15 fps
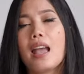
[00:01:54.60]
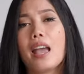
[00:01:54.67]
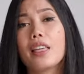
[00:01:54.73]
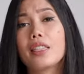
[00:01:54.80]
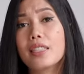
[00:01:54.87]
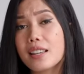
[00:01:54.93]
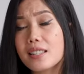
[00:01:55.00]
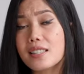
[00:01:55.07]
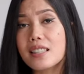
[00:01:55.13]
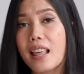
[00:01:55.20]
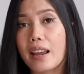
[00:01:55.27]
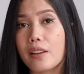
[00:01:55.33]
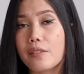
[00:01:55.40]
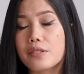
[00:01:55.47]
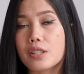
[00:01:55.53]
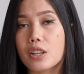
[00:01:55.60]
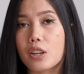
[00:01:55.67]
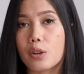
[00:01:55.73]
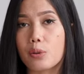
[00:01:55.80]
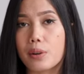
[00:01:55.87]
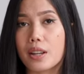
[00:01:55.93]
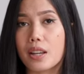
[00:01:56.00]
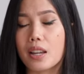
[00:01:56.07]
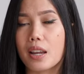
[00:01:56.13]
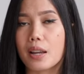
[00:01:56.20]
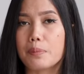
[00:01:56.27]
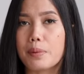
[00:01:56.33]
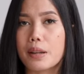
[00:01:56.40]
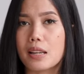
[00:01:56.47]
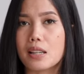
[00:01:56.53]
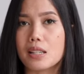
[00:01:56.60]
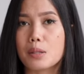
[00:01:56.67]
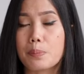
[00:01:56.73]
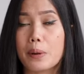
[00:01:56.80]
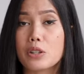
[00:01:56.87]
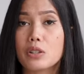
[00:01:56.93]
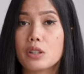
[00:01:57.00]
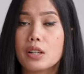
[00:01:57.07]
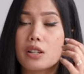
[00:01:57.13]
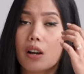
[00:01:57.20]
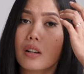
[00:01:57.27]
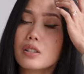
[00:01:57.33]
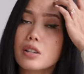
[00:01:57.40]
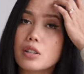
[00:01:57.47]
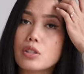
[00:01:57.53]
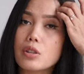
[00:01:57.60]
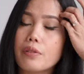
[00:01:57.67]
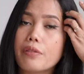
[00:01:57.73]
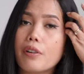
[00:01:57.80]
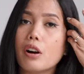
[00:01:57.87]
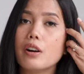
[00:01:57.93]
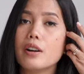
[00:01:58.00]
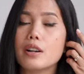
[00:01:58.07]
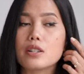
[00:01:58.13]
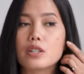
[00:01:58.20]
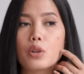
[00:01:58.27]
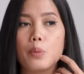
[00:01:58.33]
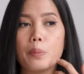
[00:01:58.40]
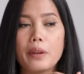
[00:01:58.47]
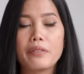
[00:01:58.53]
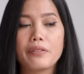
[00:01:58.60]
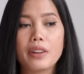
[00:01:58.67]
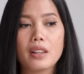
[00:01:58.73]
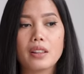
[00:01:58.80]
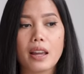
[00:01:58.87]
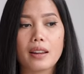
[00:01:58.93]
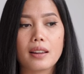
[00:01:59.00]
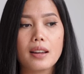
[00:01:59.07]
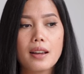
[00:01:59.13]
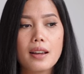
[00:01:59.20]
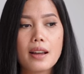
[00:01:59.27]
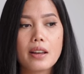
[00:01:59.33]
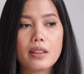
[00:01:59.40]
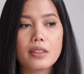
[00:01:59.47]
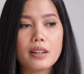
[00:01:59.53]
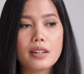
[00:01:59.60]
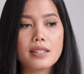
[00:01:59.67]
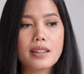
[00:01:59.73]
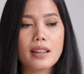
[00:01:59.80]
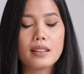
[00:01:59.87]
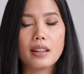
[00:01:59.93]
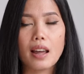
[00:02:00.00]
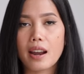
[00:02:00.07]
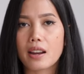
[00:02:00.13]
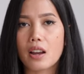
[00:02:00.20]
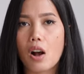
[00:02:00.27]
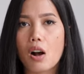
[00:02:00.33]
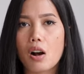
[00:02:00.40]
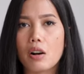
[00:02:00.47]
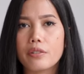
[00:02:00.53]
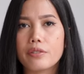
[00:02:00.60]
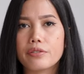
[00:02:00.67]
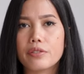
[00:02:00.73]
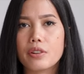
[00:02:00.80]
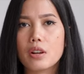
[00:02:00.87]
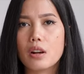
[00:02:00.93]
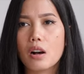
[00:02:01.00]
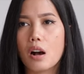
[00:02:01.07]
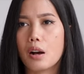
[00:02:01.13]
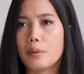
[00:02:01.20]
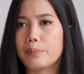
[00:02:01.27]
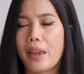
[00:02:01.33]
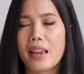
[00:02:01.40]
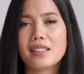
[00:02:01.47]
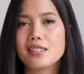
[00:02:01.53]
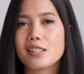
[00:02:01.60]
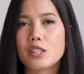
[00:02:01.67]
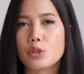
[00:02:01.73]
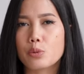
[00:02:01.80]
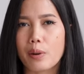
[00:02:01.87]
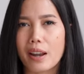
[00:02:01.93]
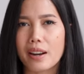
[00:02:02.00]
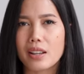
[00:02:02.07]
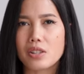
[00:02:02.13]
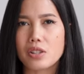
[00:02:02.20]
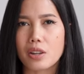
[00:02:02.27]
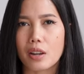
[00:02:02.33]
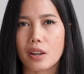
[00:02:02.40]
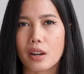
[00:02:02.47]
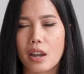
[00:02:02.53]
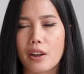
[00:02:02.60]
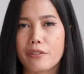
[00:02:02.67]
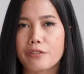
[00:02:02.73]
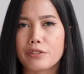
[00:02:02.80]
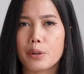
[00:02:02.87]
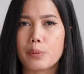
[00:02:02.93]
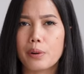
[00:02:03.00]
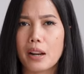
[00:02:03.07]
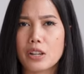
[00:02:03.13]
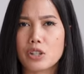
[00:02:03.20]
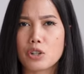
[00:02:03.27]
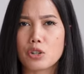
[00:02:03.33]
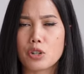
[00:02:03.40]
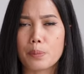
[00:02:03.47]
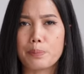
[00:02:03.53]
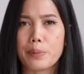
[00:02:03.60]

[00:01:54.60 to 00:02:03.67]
And this lack of security can be especially daunting to foreigners who may feel like there's a lack of um, exit strategy if the relationship